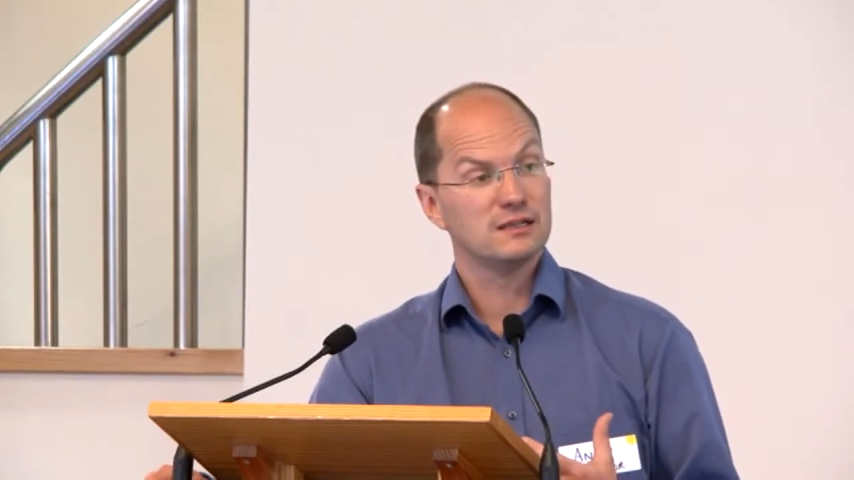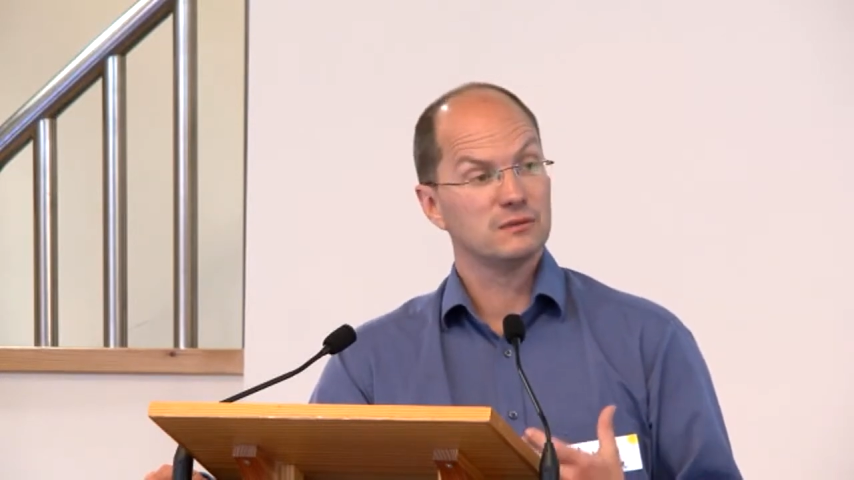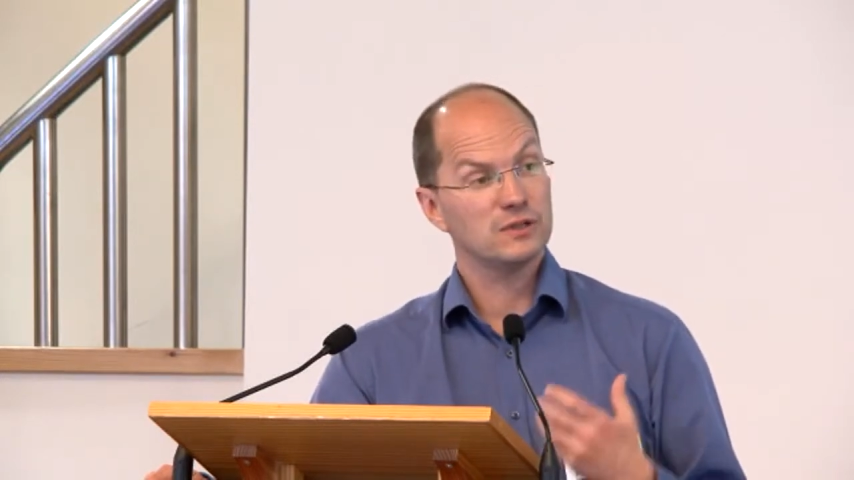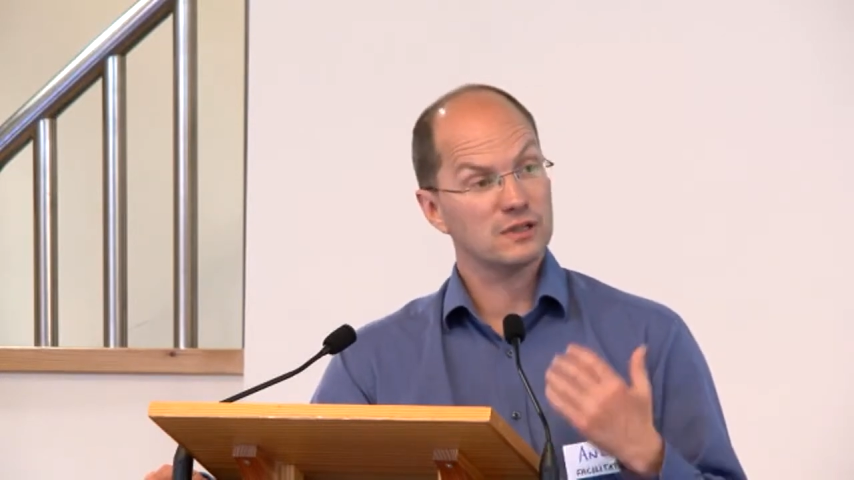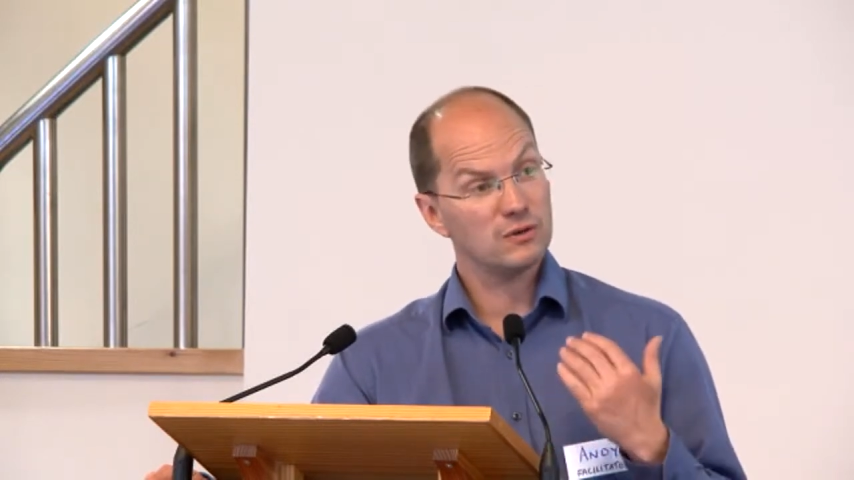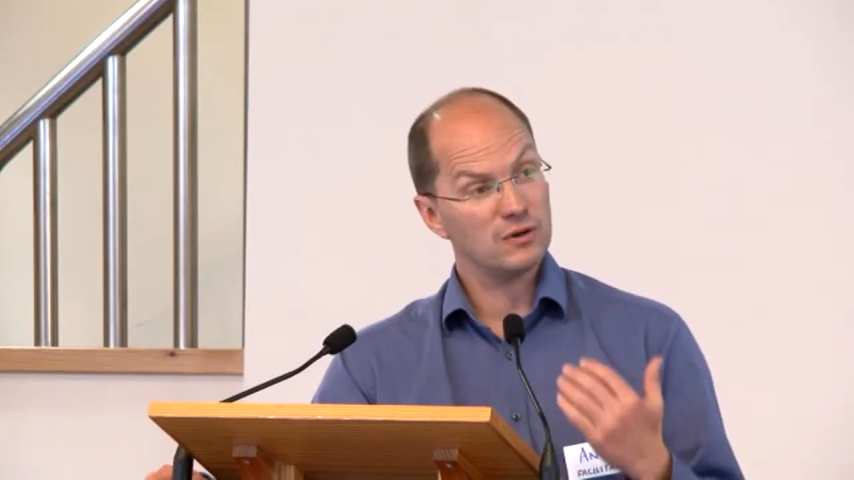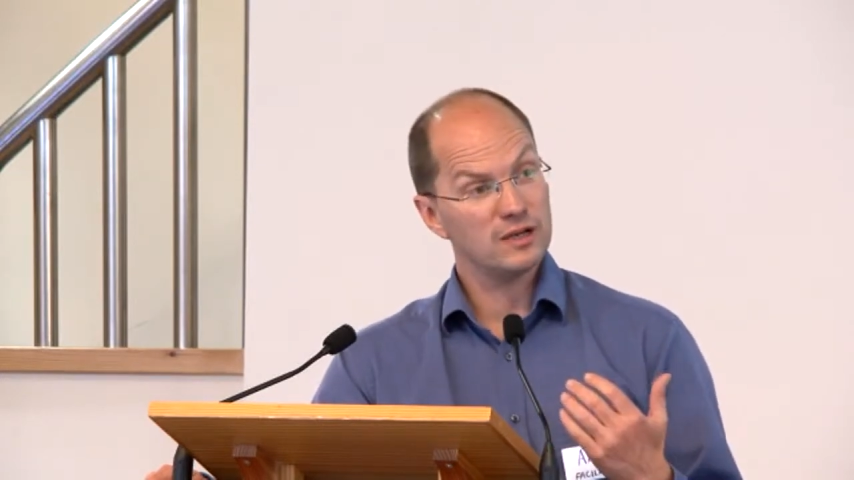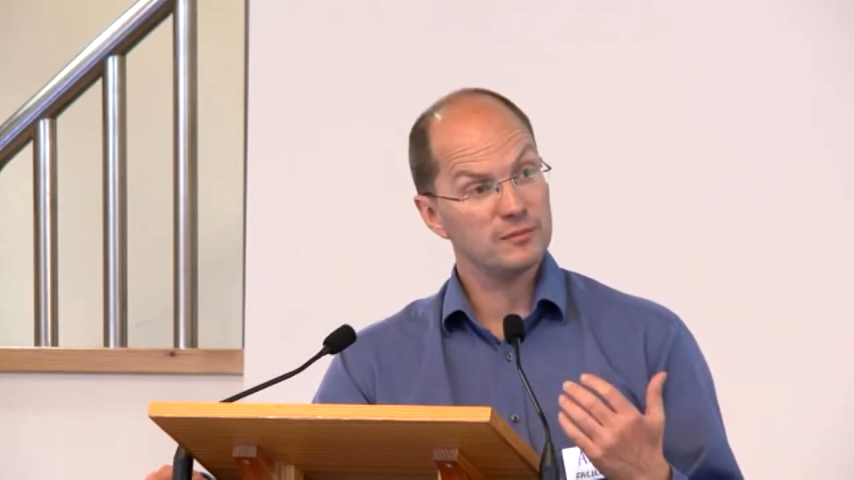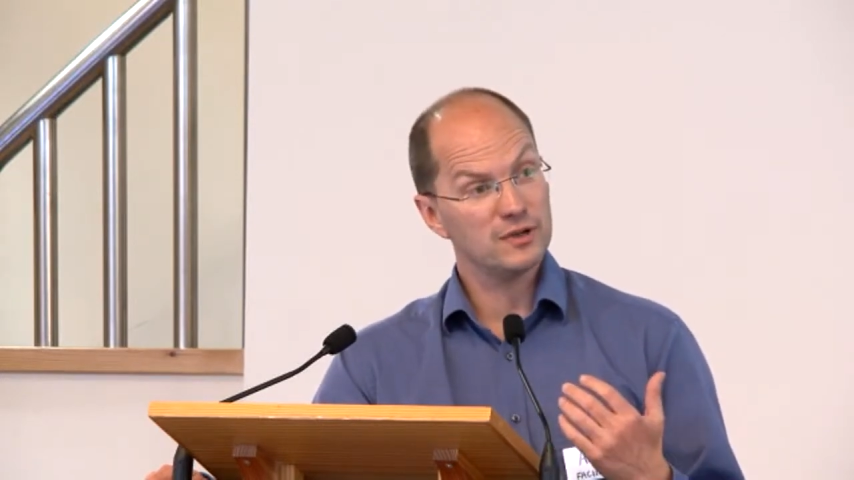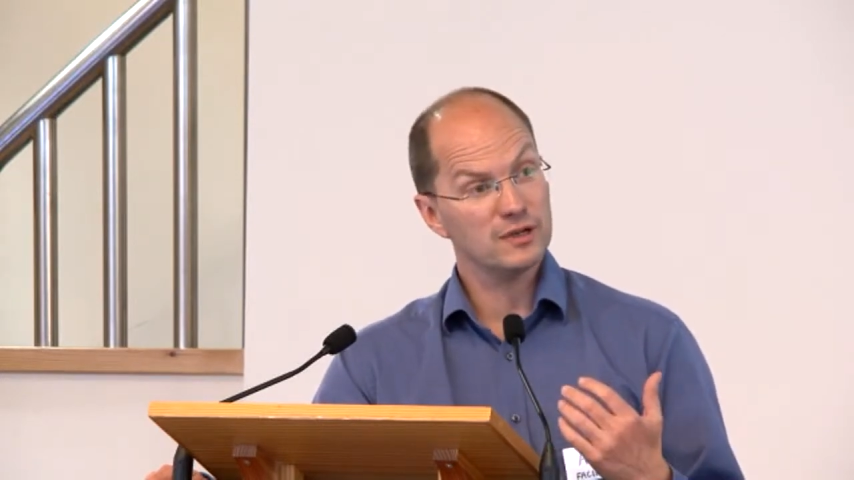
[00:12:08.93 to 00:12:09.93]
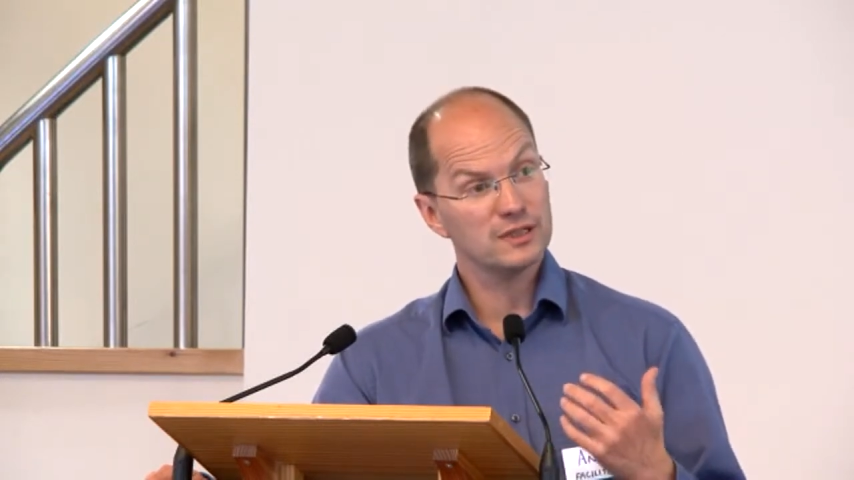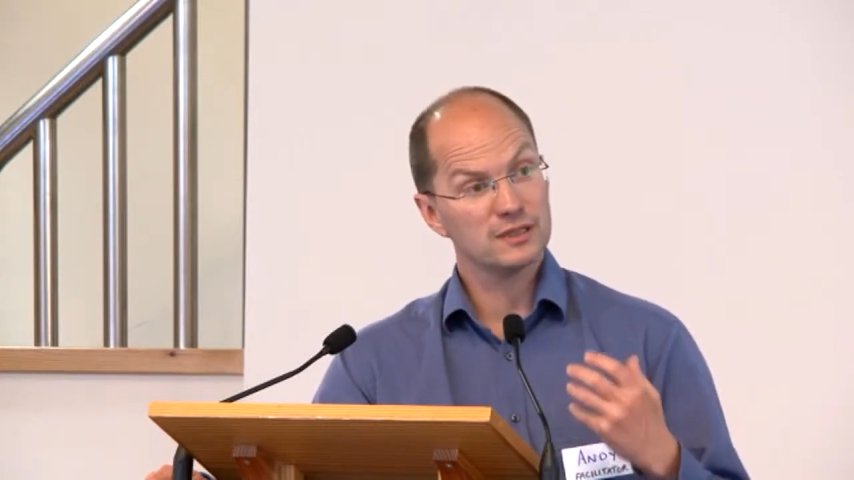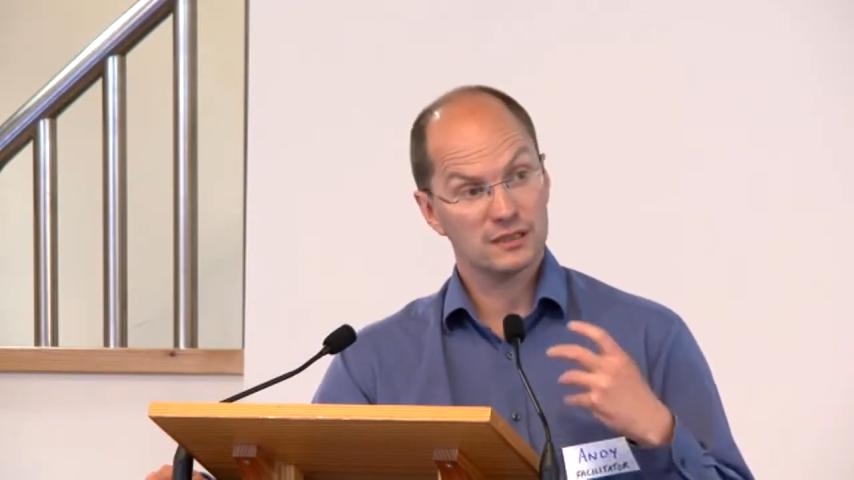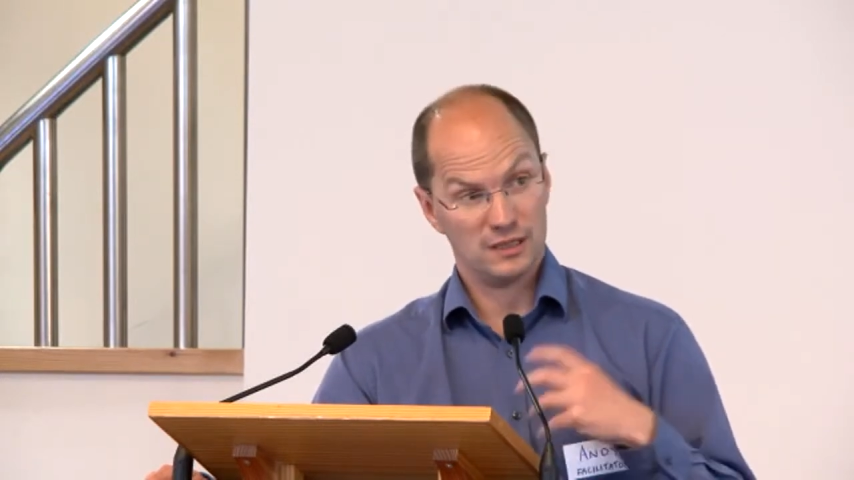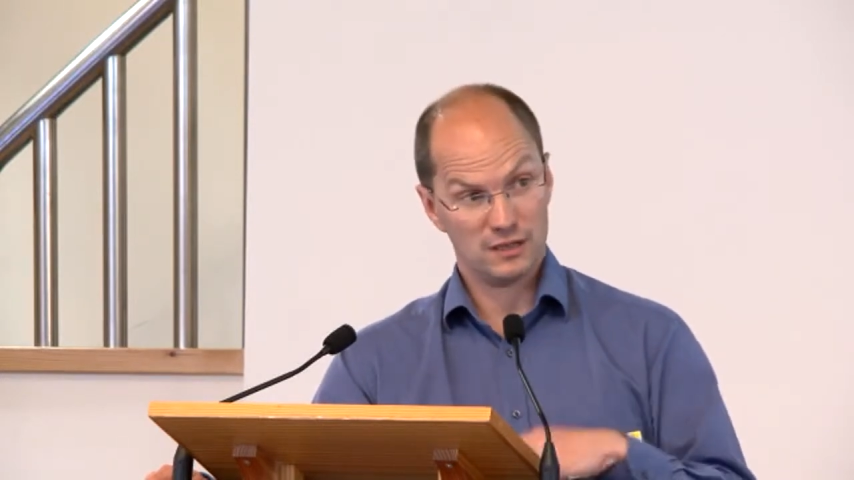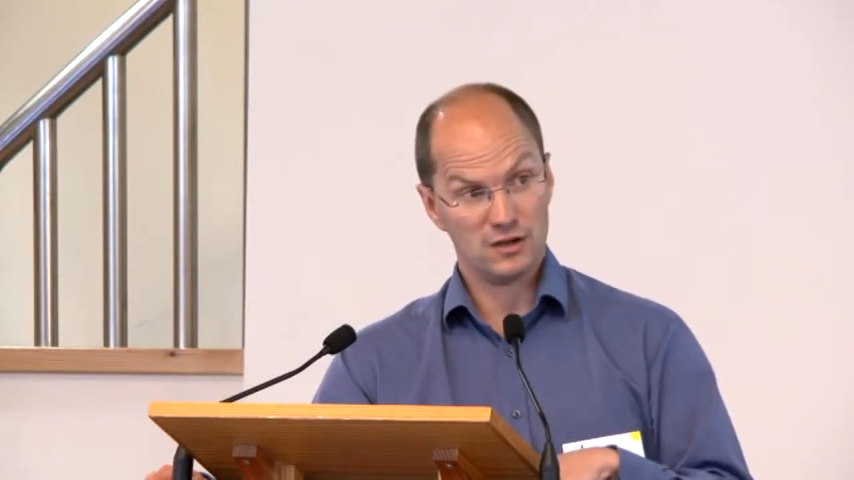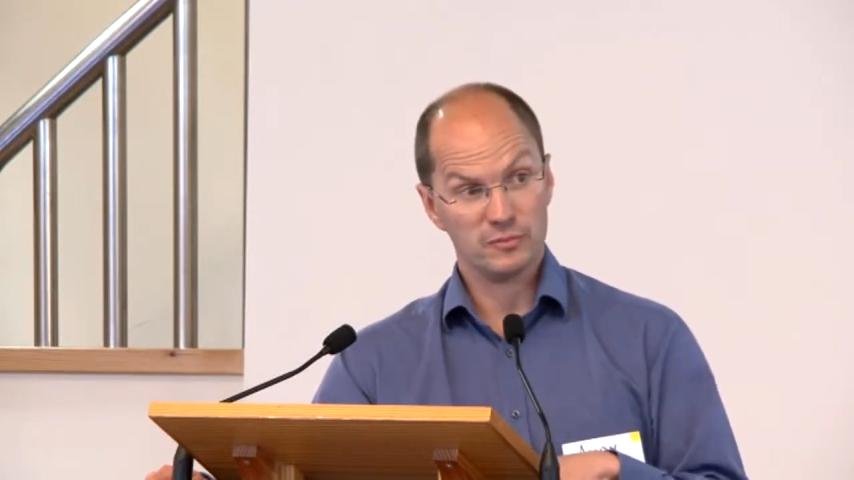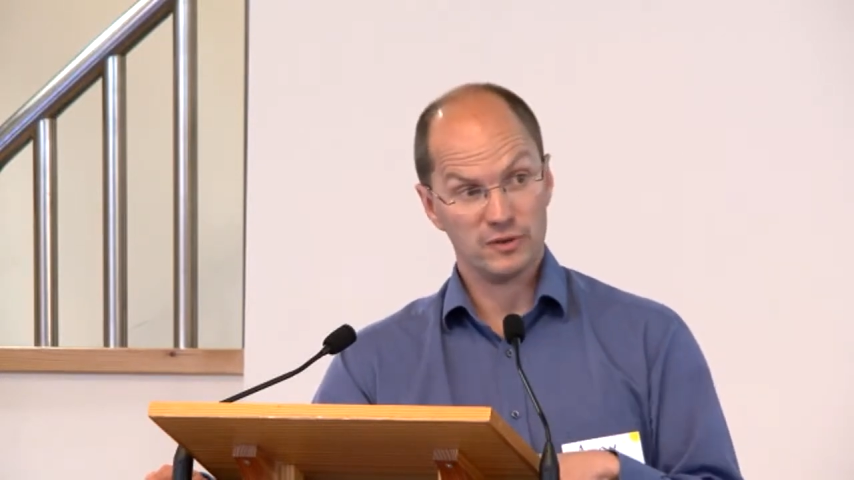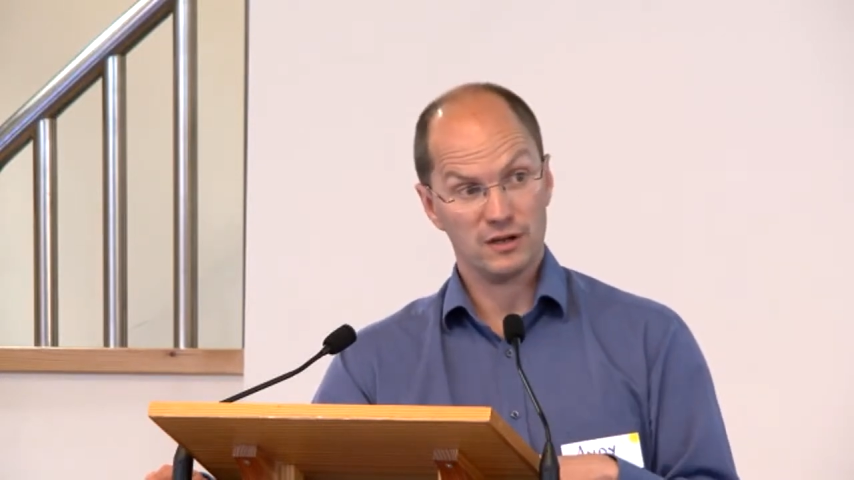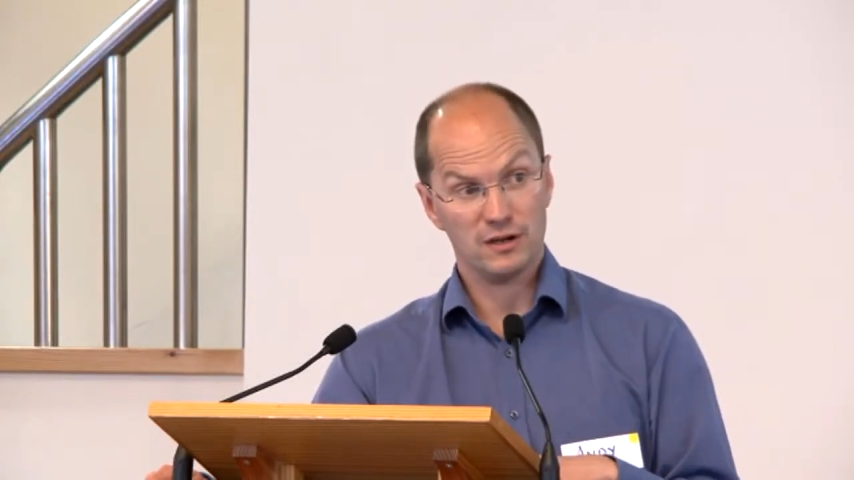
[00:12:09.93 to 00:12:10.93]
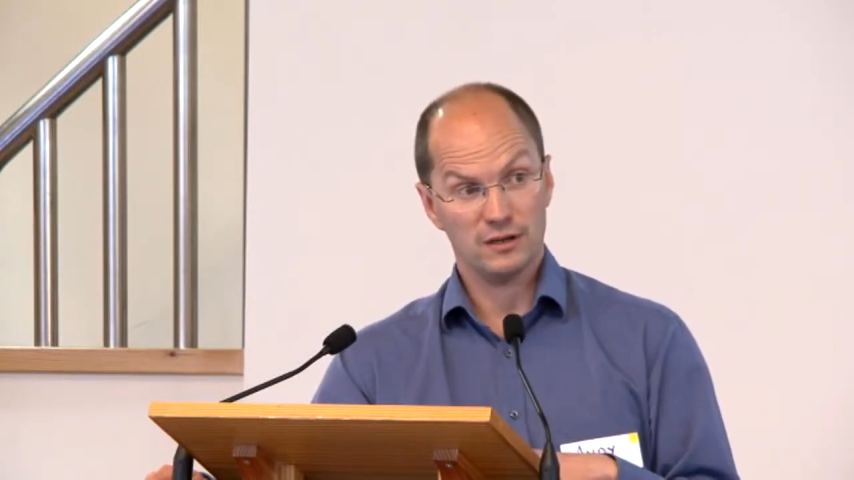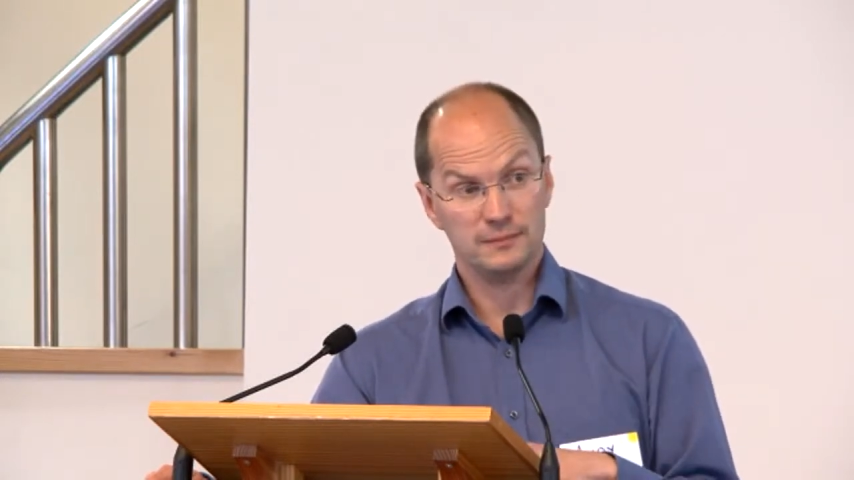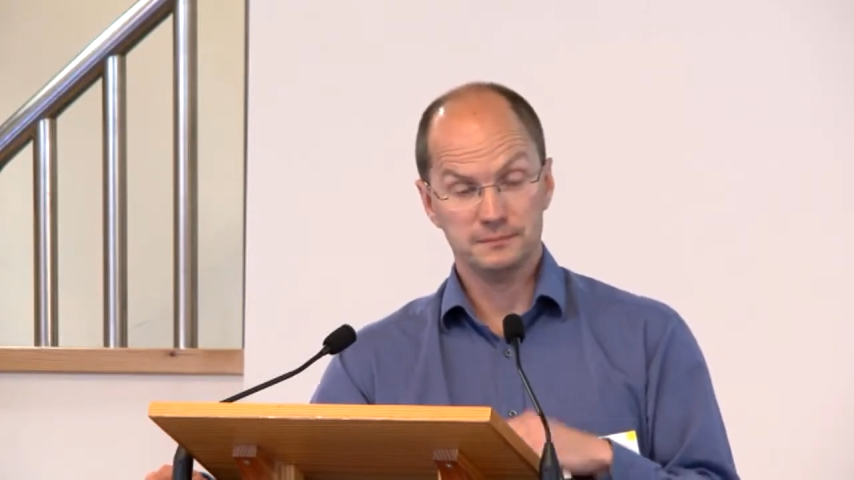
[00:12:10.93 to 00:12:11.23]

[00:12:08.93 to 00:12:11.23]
with a quiet mind and an open heart?